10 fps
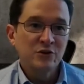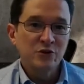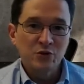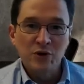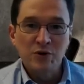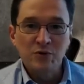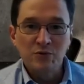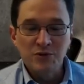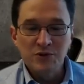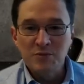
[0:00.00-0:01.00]
drone
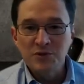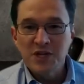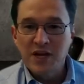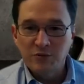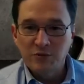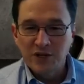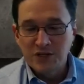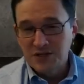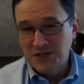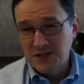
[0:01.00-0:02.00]
was almost out of reach
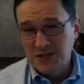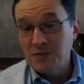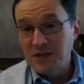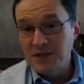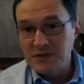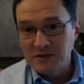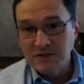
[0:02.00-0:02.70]
because it's expensive,